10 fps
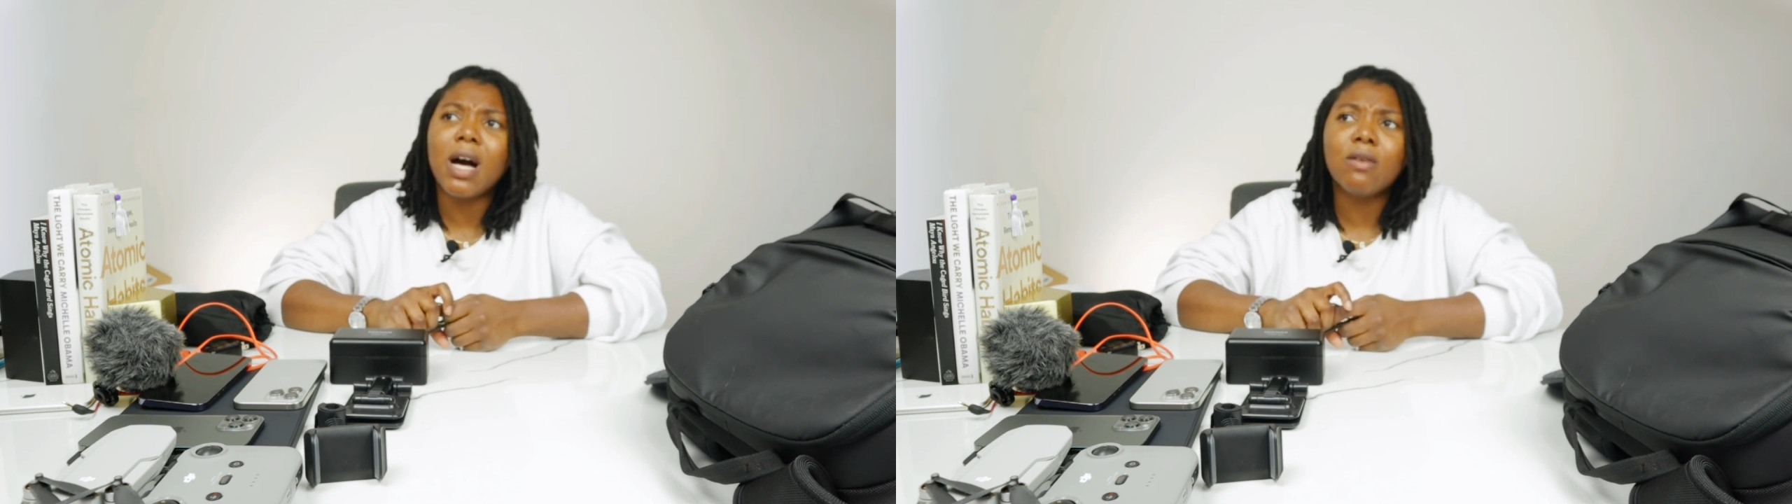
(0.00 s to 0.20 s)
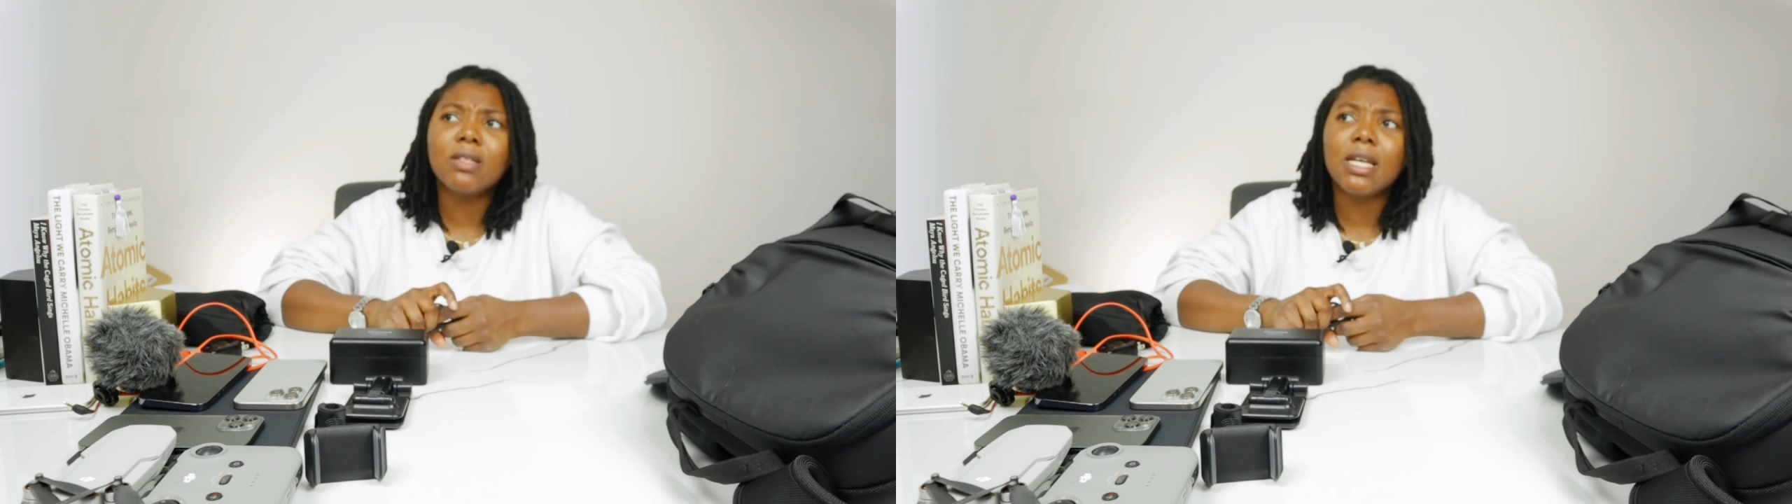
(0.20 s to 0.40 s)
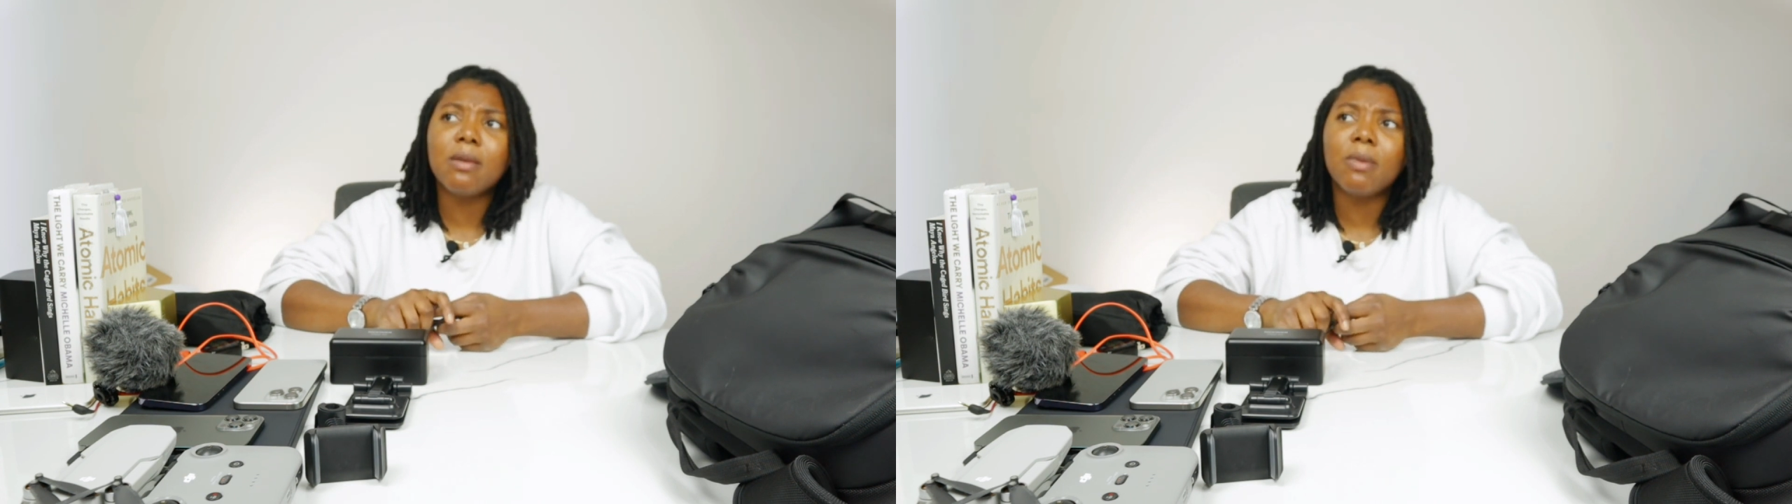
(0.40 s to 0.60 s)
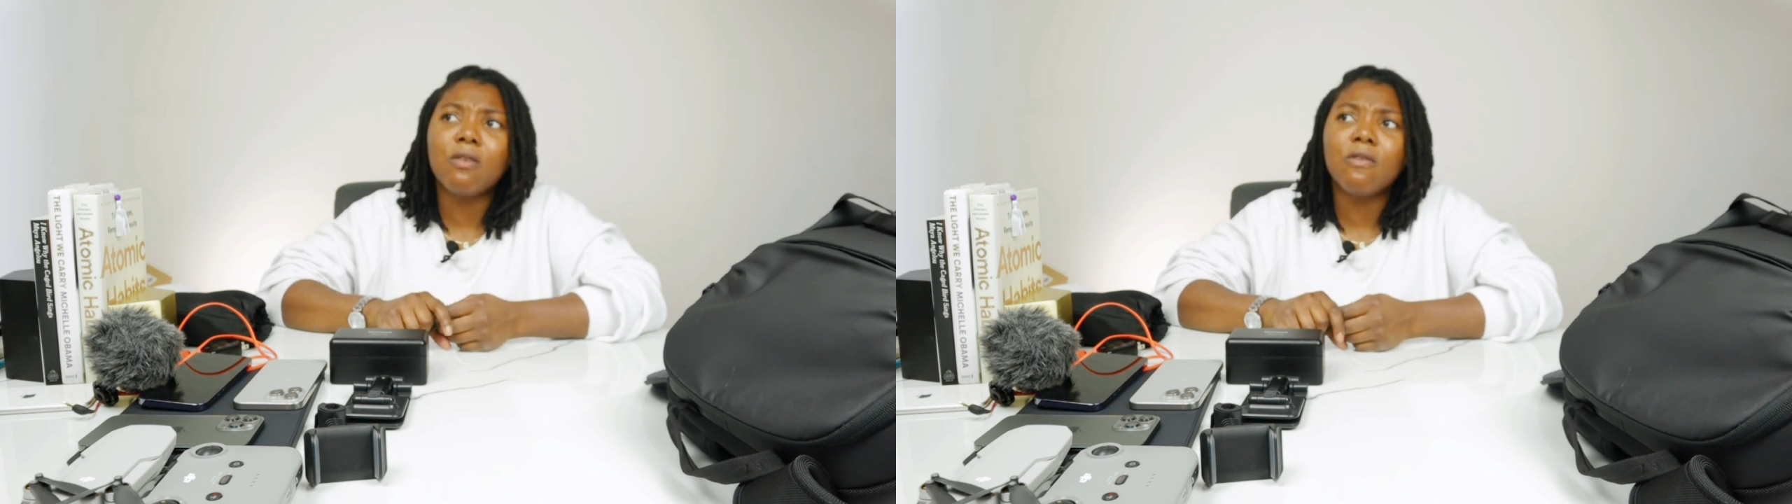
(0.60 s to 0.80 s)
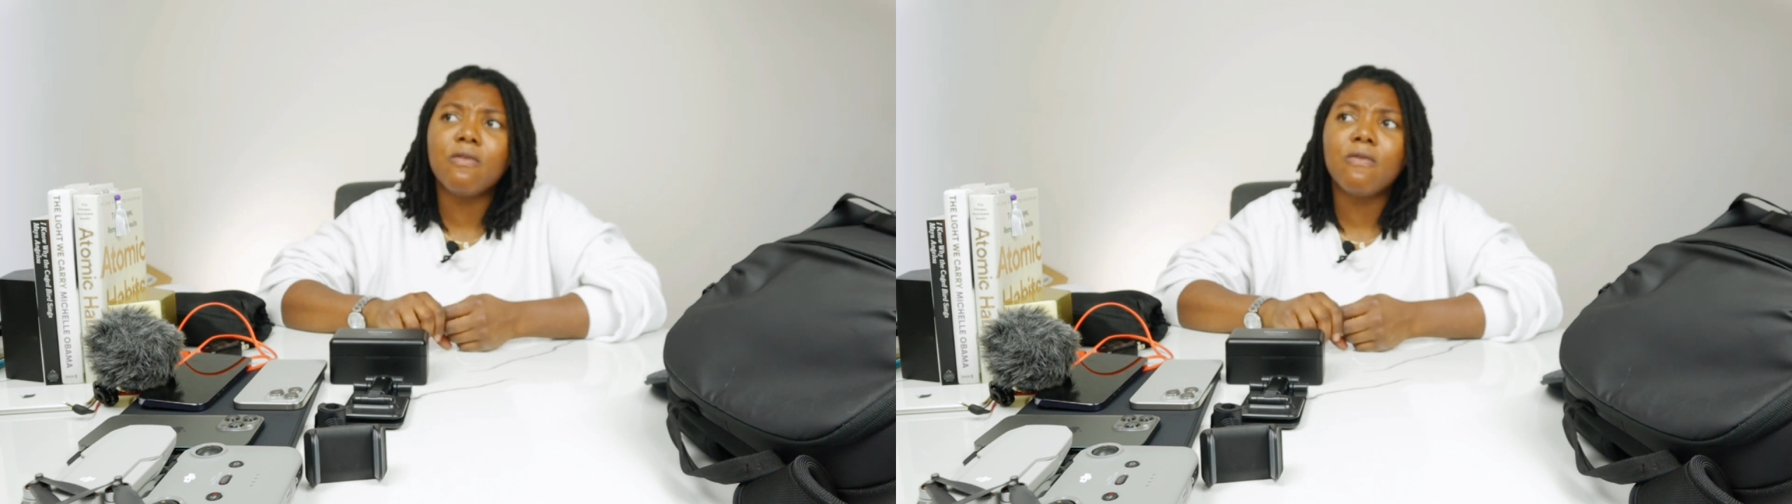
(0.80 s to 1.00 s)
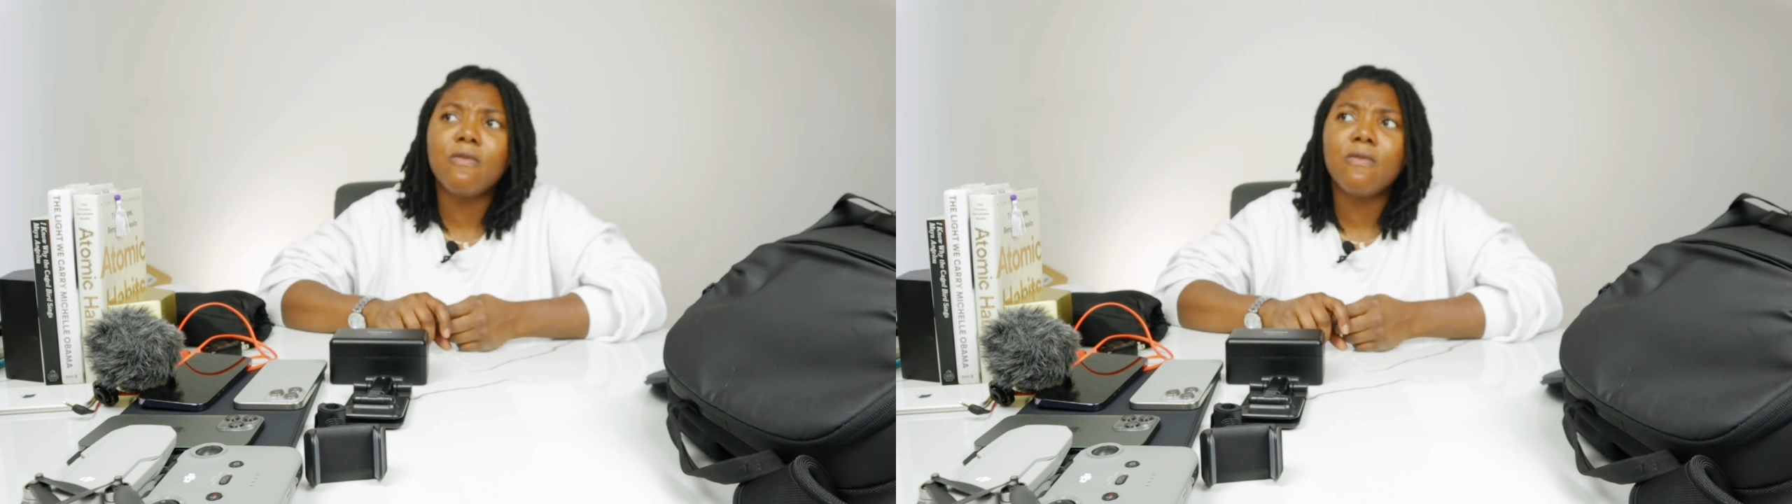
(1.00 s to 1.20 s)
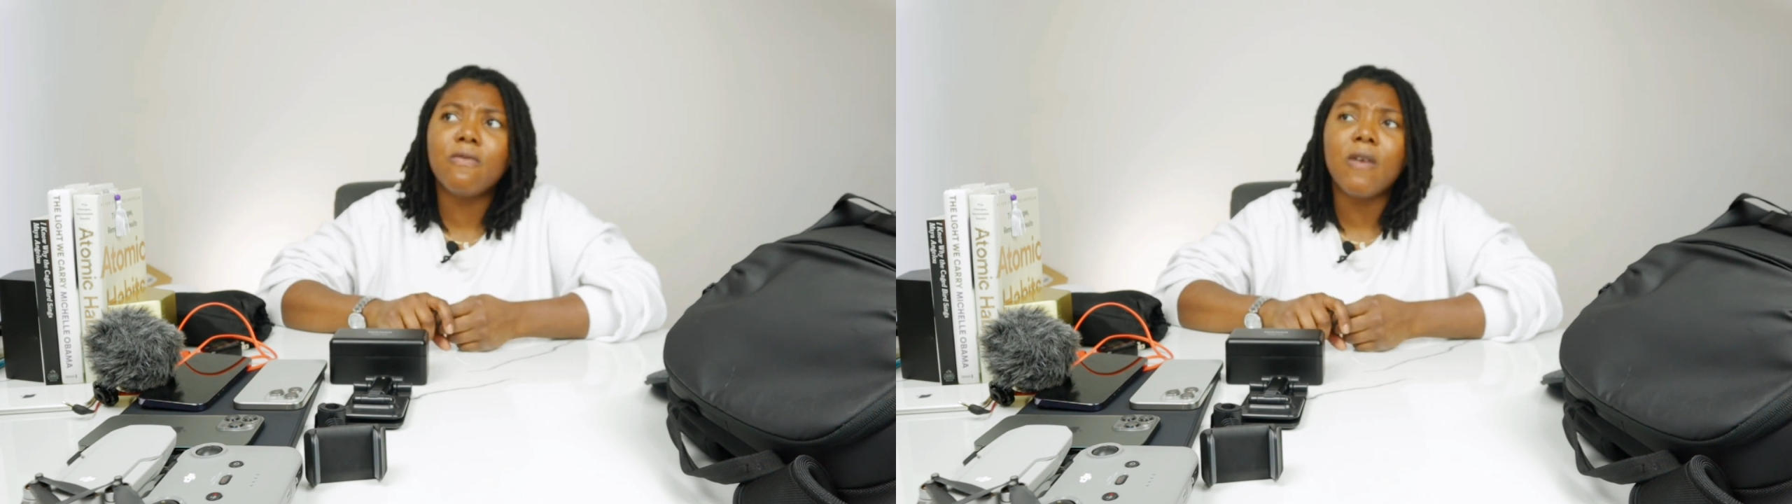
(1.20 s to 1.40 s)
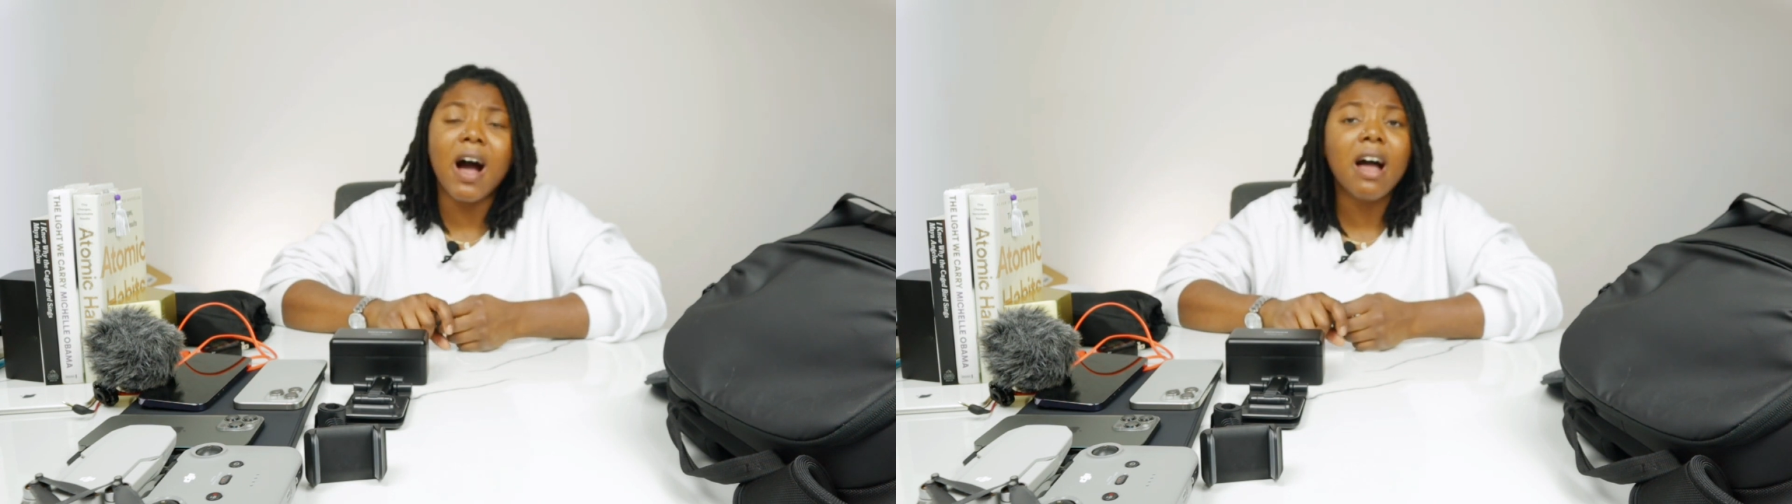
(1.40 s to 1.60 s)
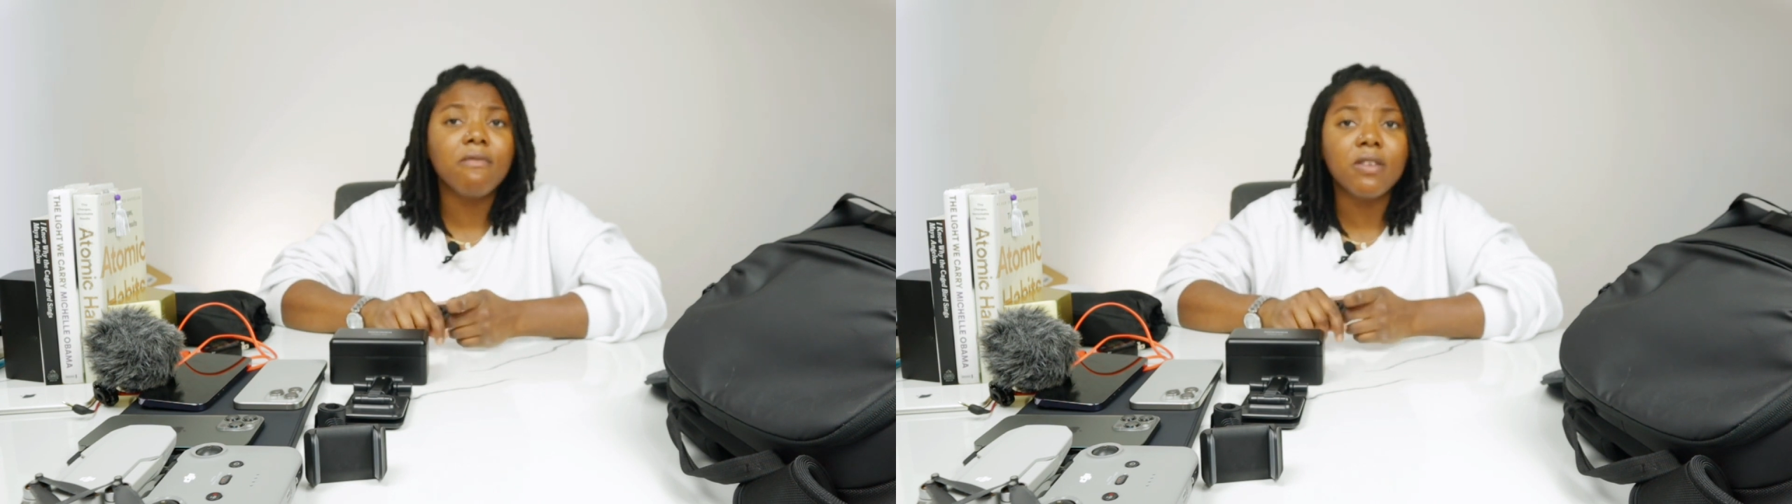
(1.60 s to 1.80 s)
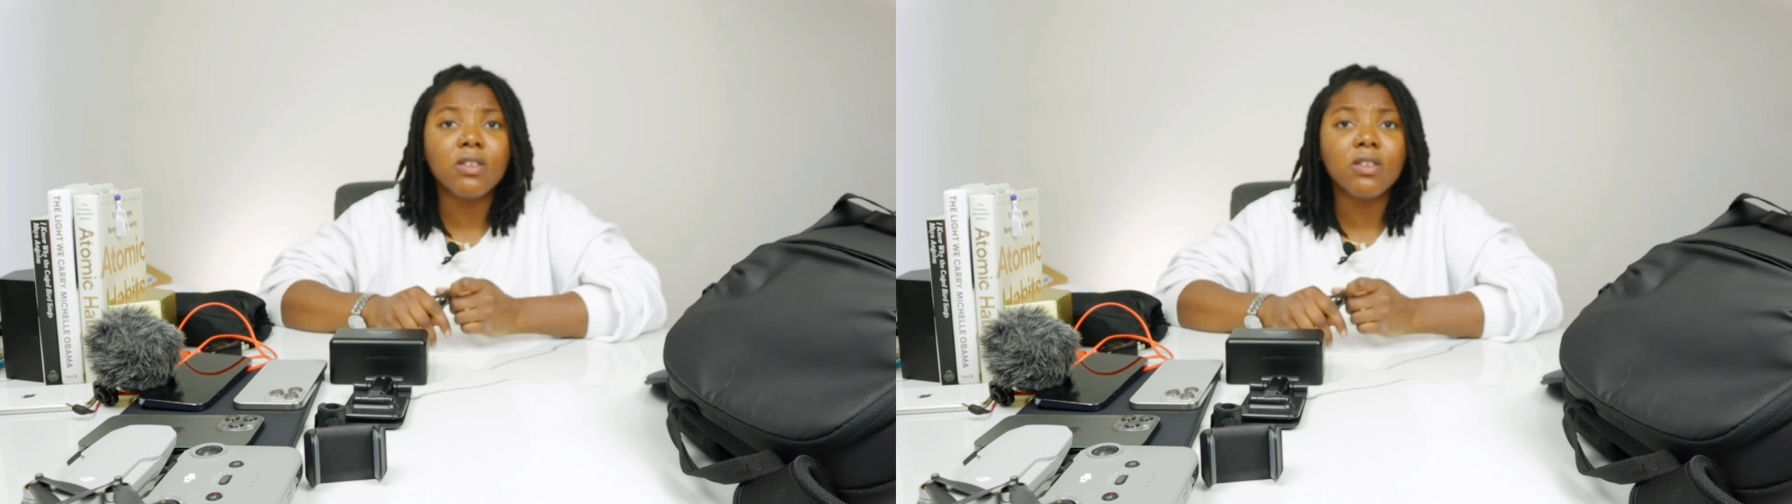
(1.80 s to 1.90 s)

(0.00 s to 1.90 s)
I would say about 5